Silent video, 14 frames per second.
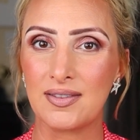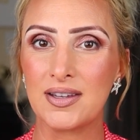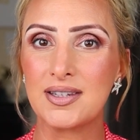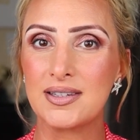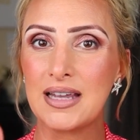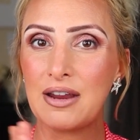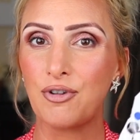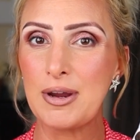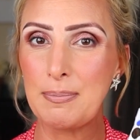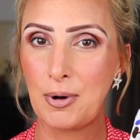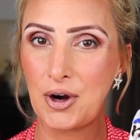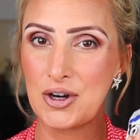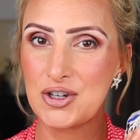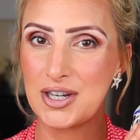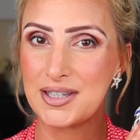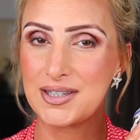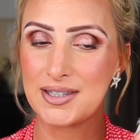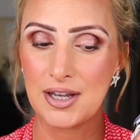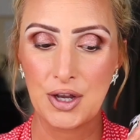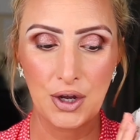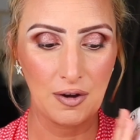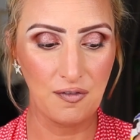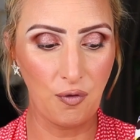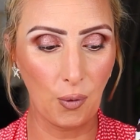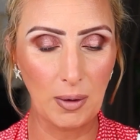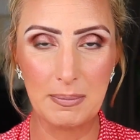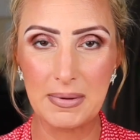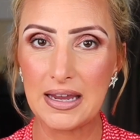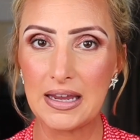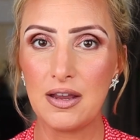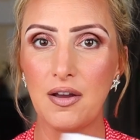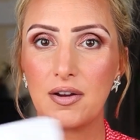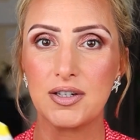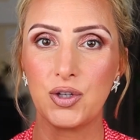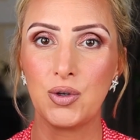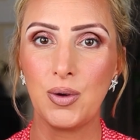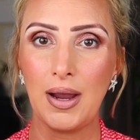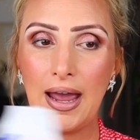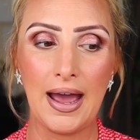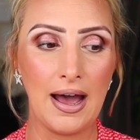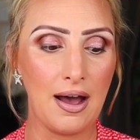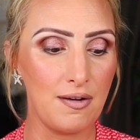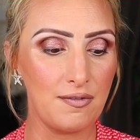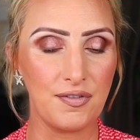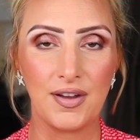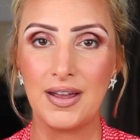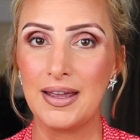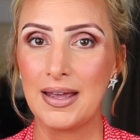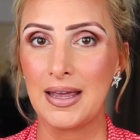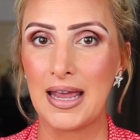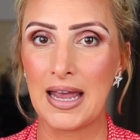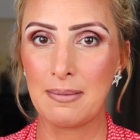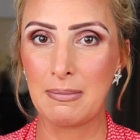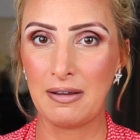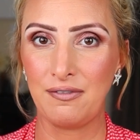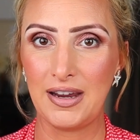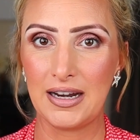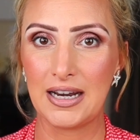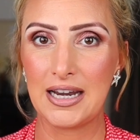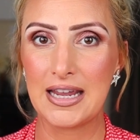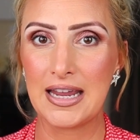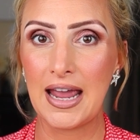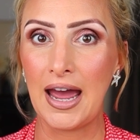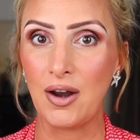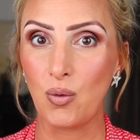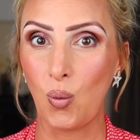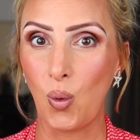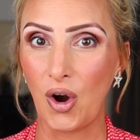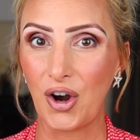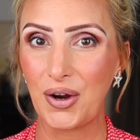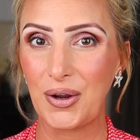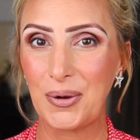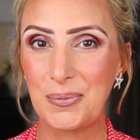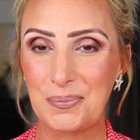this is a repurchase for me to have at my vanity at work.